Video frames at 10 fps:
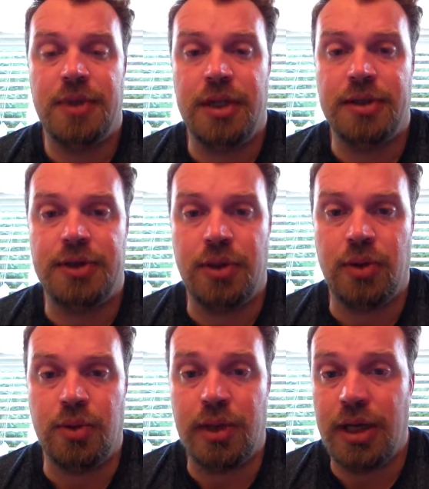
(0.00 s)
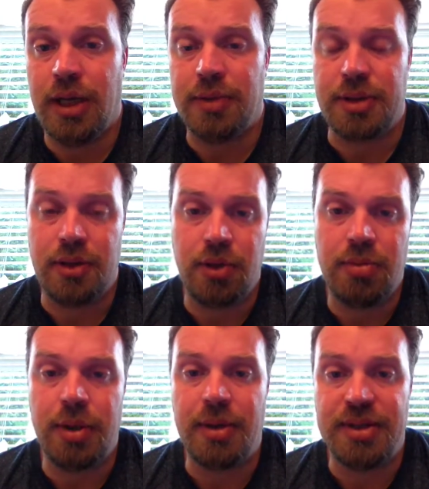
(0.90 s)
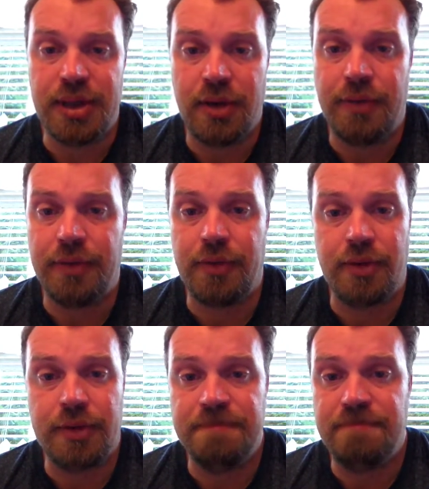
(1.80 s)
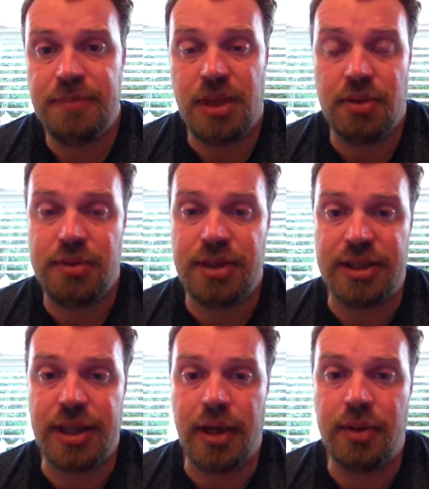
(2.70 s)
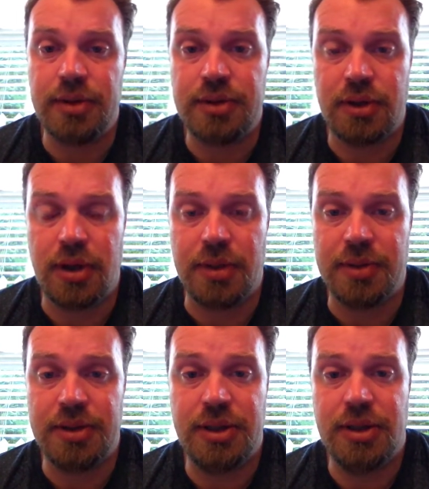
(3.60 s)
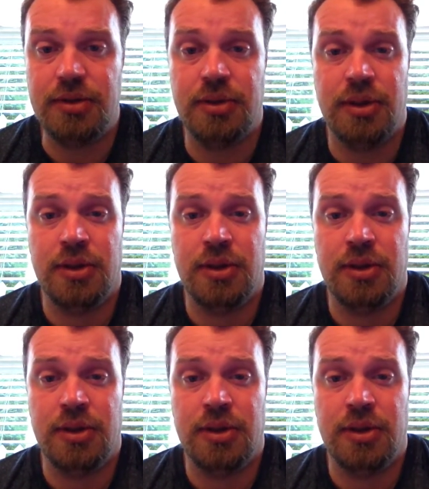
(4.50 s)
and so then I was alone by myself for 6 hours on a machine,